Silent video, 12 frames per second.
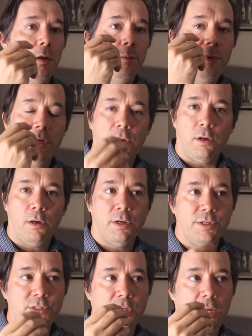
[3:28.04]

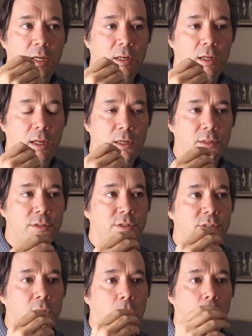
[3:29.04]
Because it
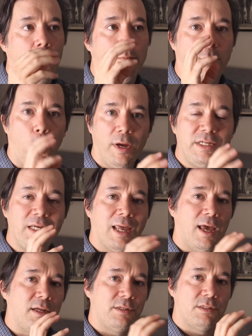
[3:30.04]
is pointing
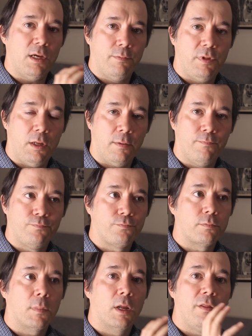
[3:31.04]
at something
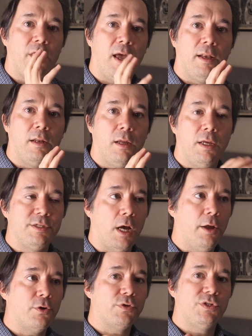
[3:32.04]
that is
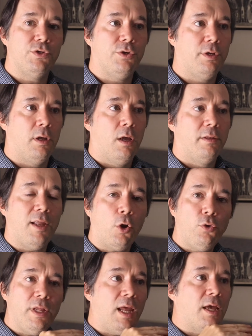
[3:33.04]
understood not
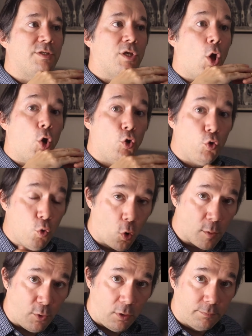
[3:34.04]
only as
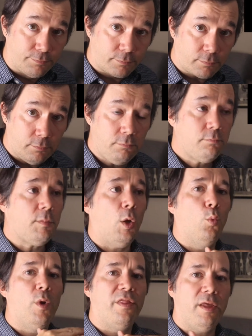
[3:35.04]
normal
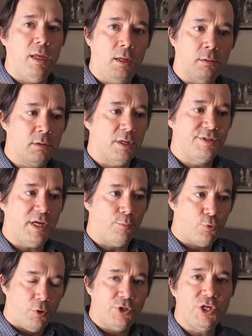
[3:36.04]
within
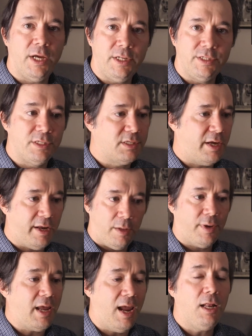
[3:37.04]
contemporary Chinese society
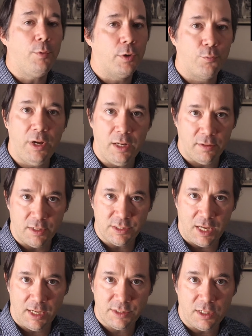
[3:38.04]
by anyone reading
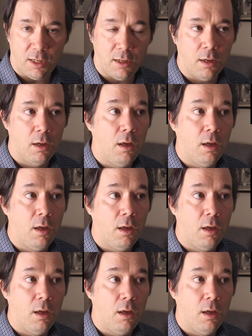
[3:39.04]
this essay,